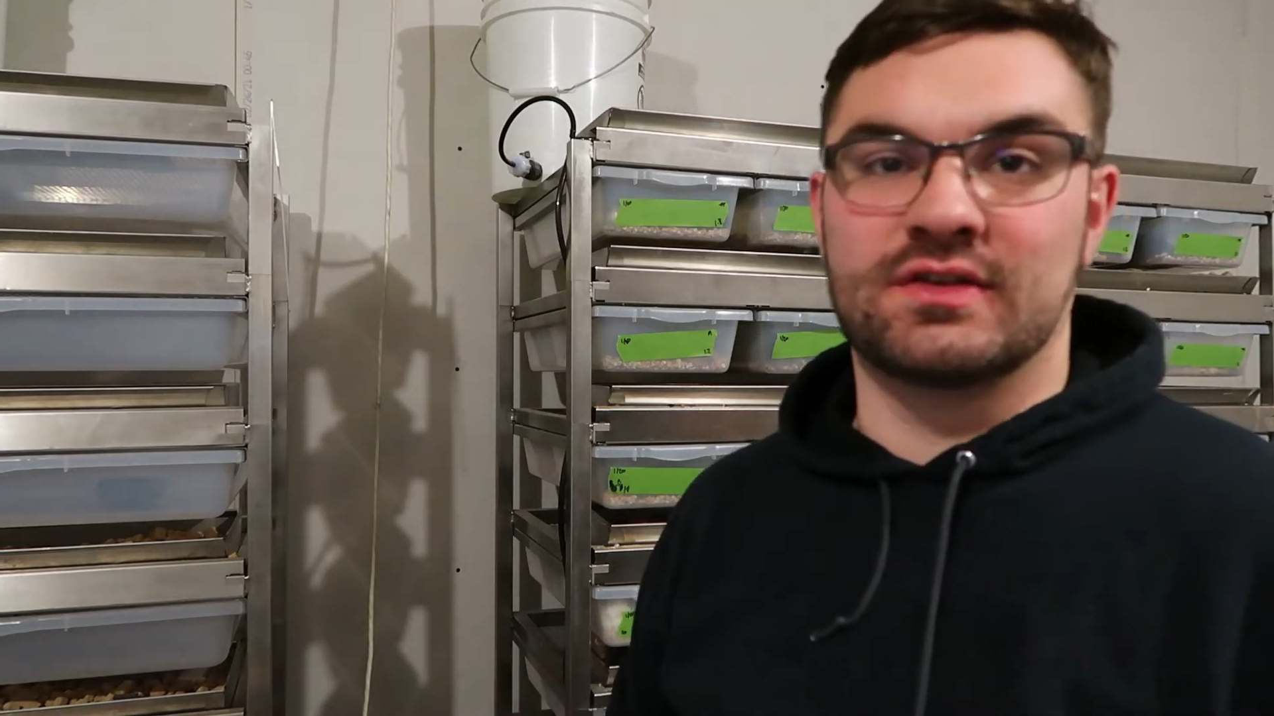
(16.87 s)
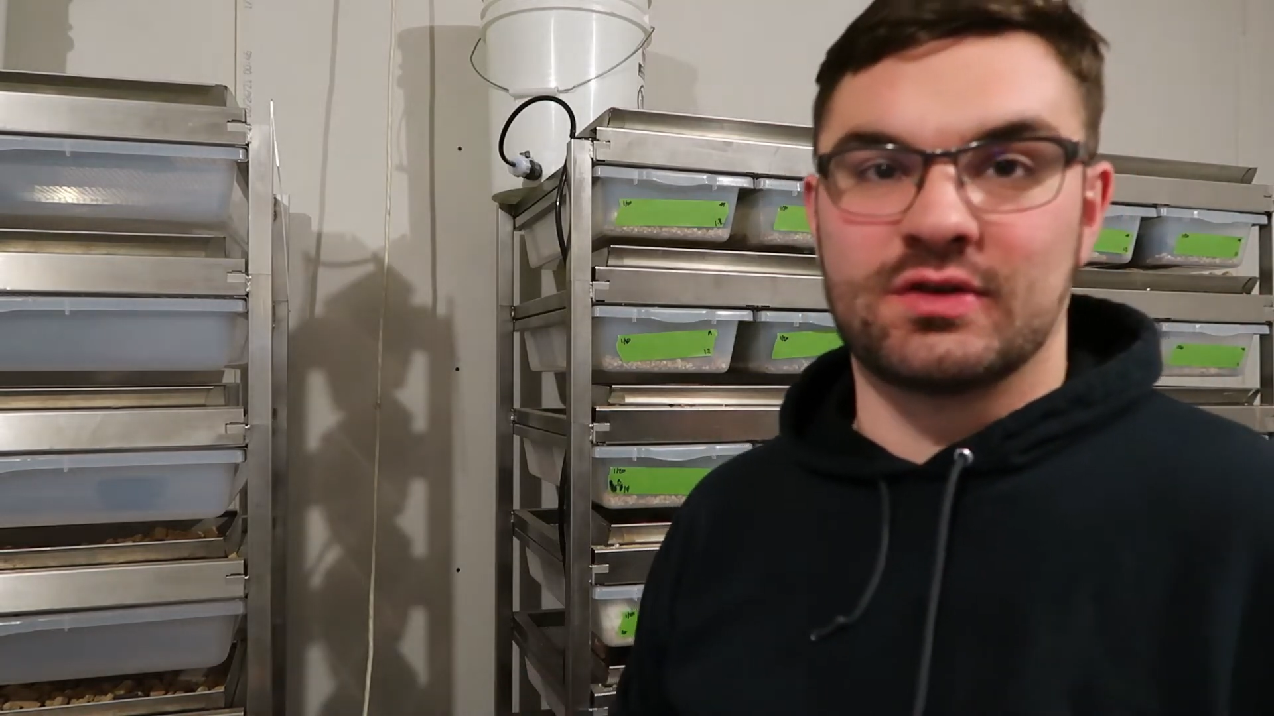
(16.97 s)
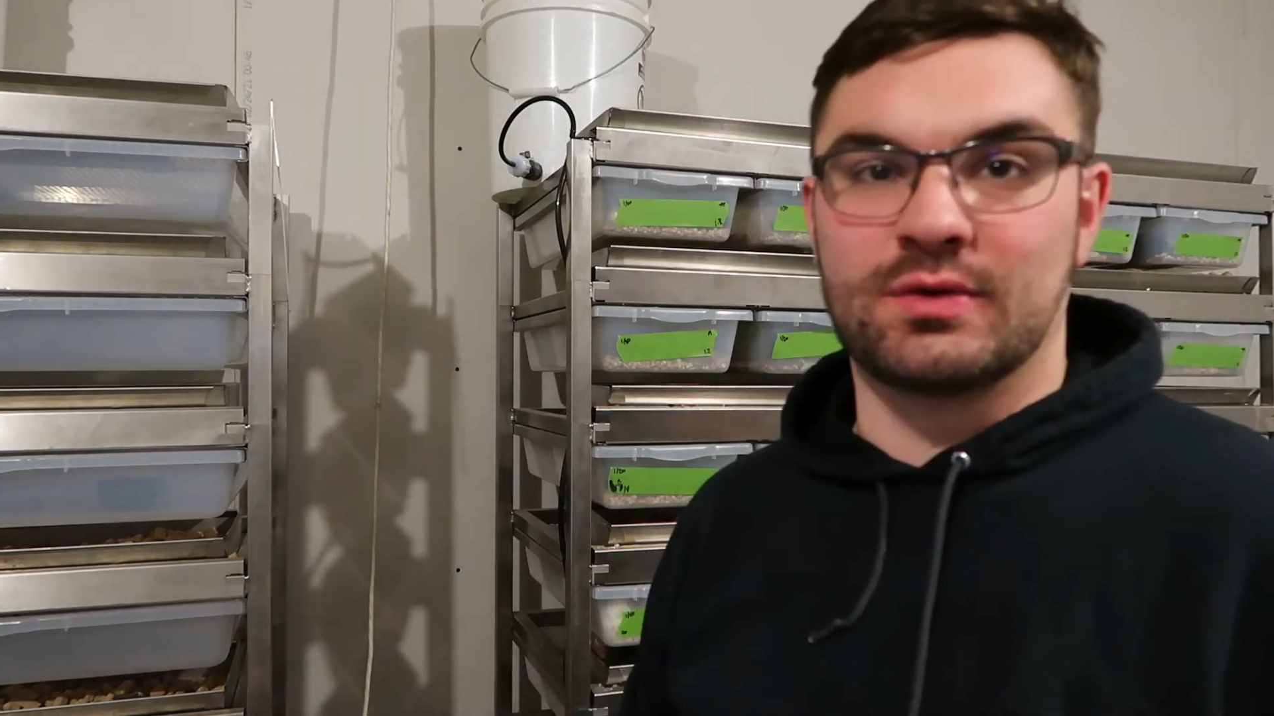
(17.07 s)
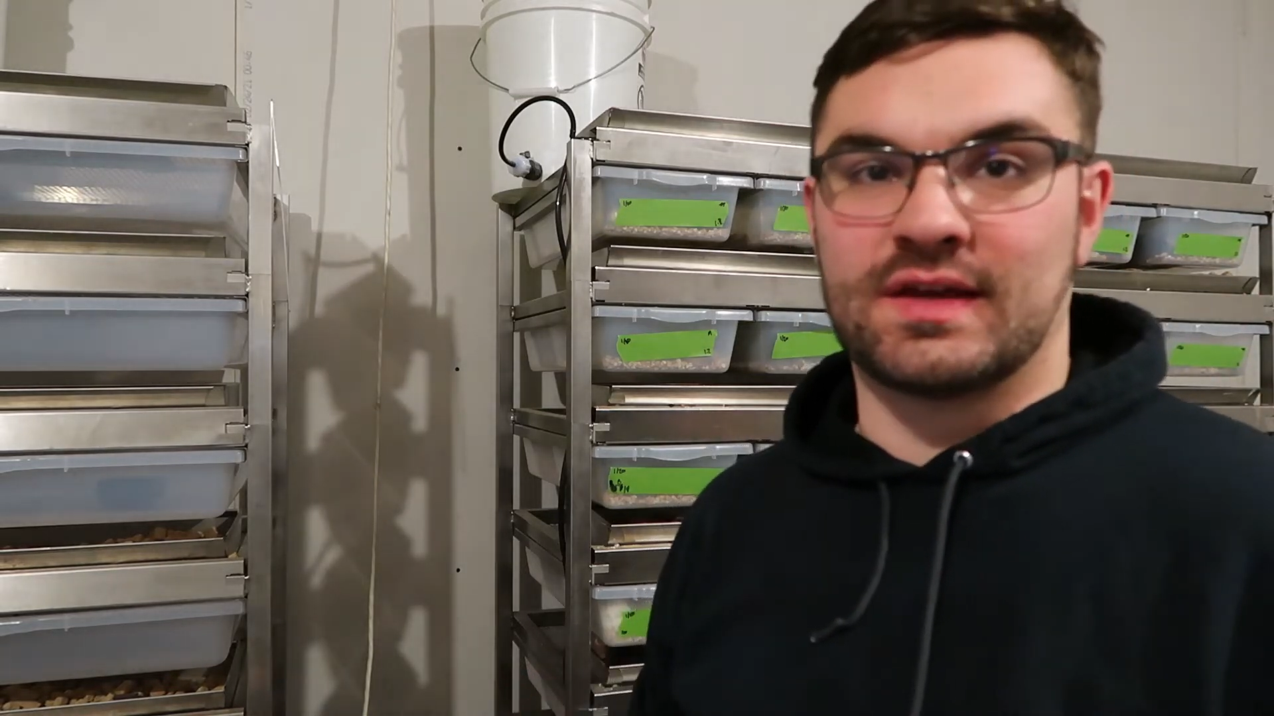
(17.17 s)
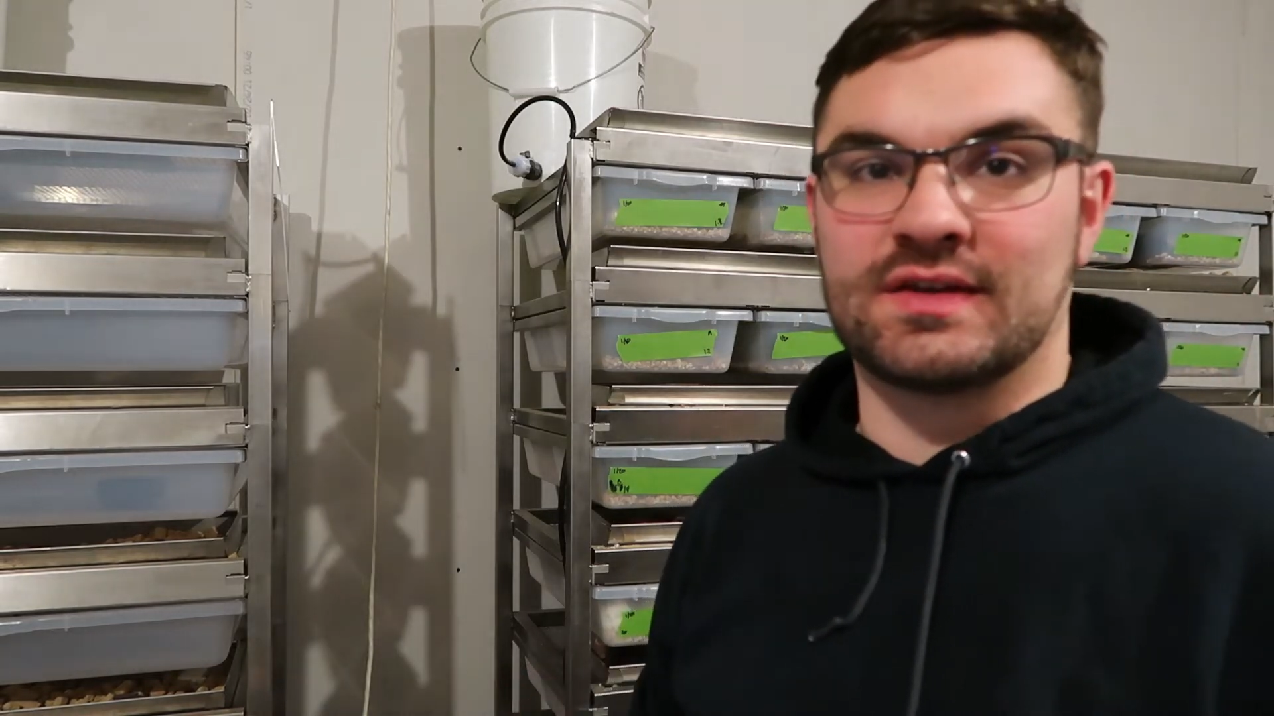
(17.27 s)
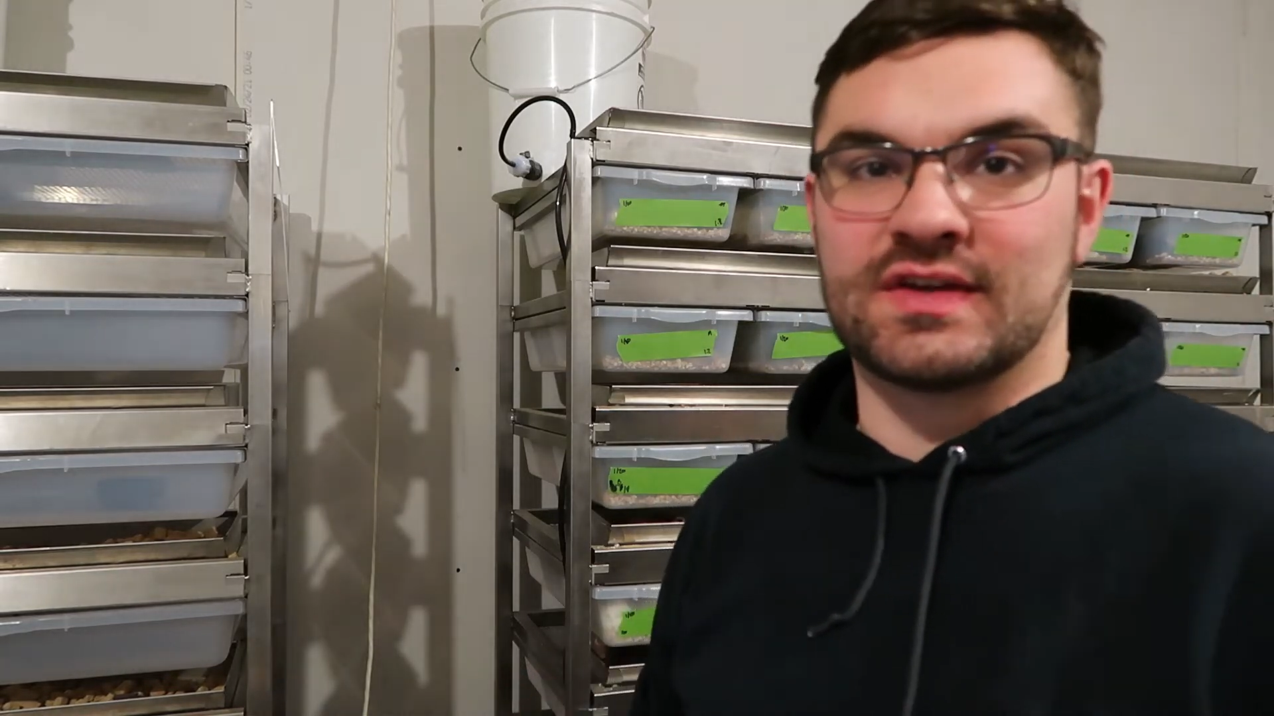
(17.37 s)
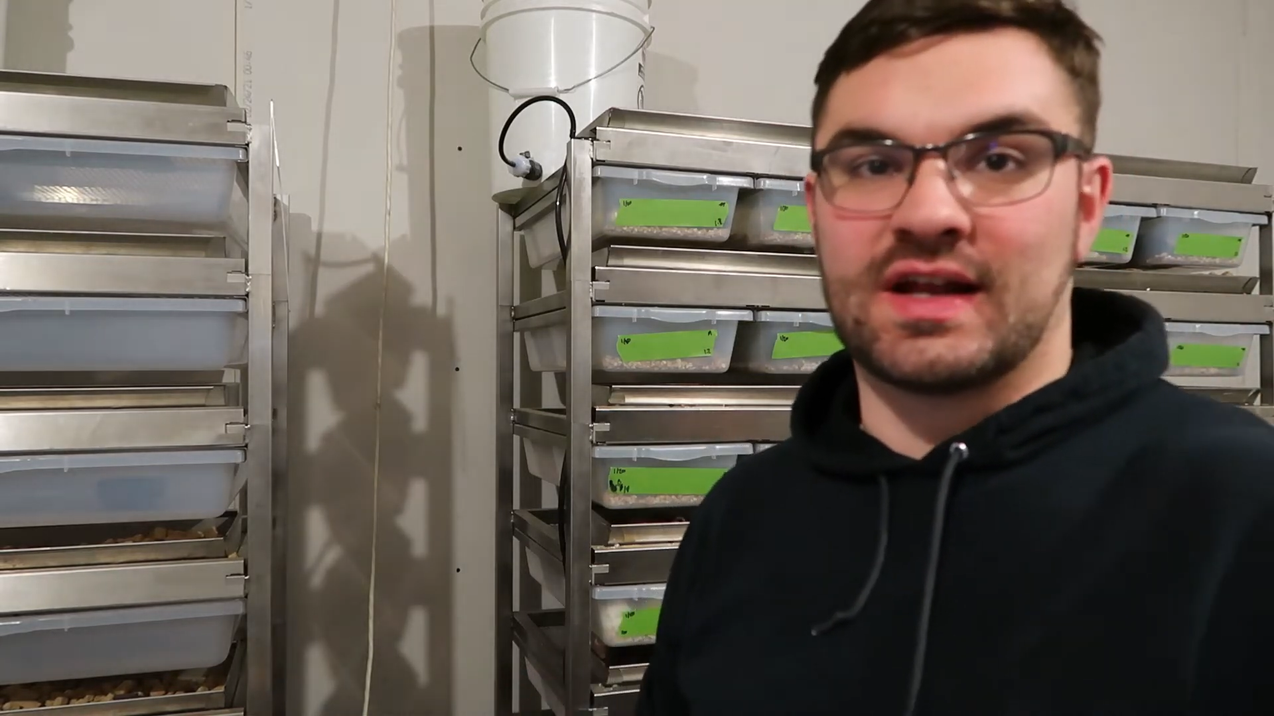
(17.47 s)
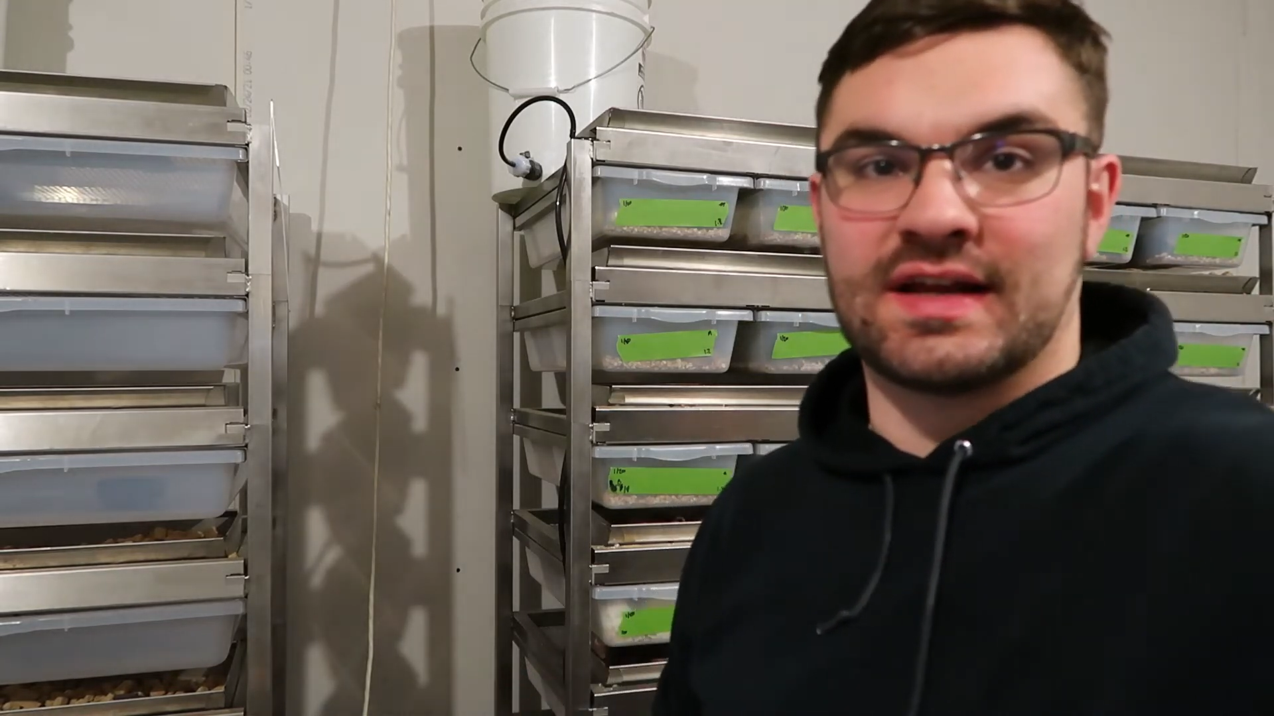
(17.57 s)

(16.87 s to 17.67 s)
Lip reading: two things that